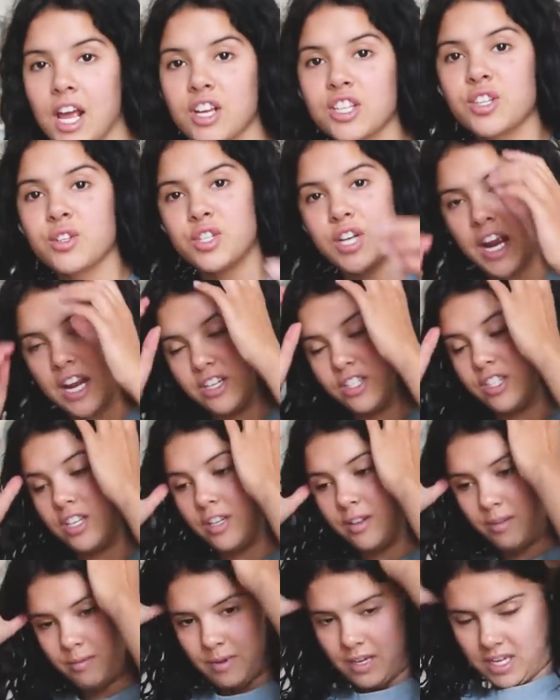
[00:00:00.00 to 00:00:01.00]
I also changed
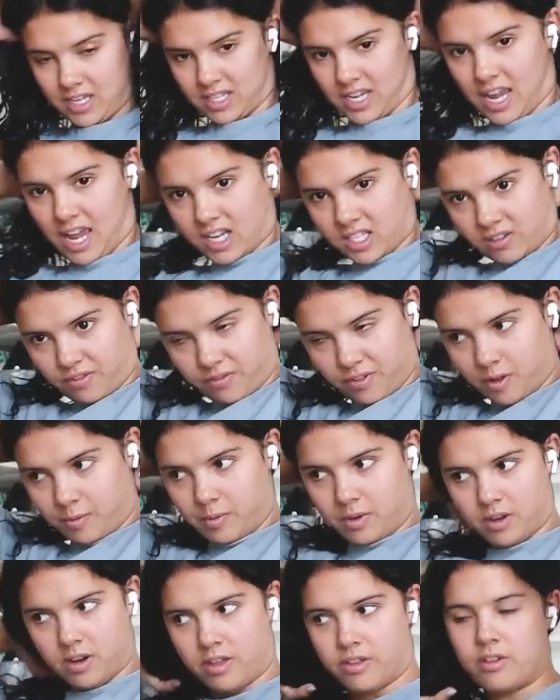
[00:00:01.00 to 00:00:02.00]
because I had to
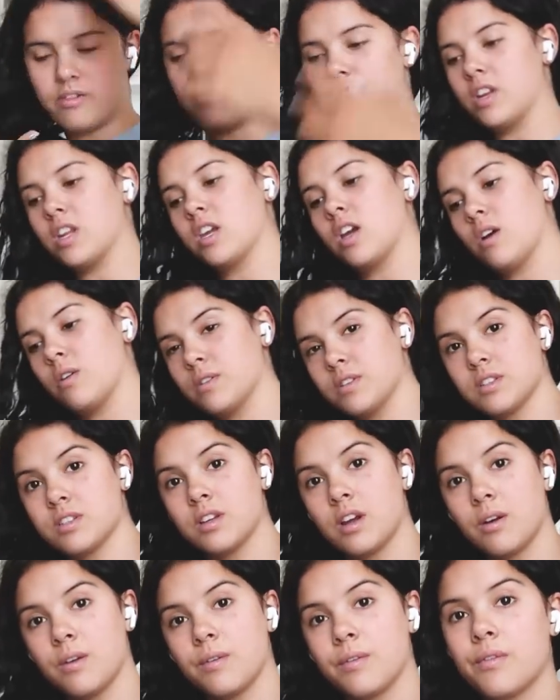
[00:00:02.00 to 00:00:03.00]
film another video, and
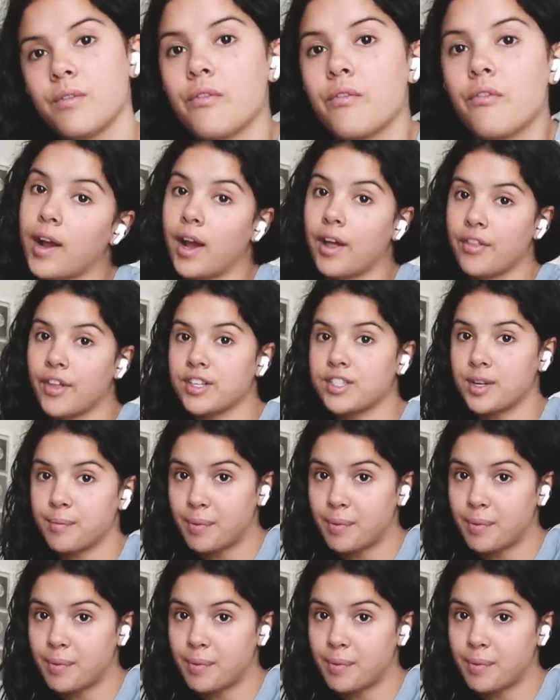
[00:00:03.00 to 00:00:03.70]
so I got that